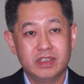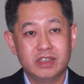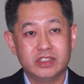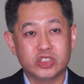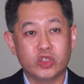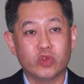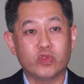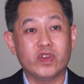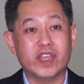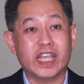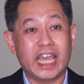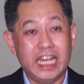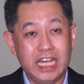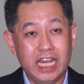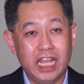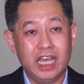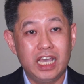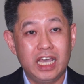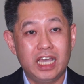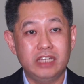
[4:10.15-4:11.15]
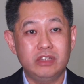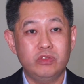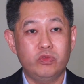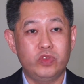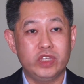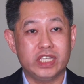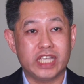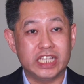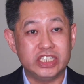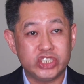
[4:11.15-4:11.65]
So we can learn,
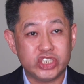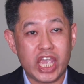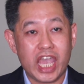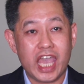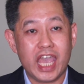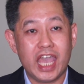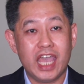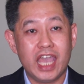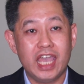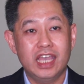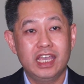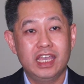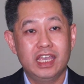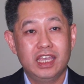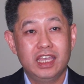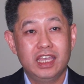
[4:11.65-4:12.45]
we can share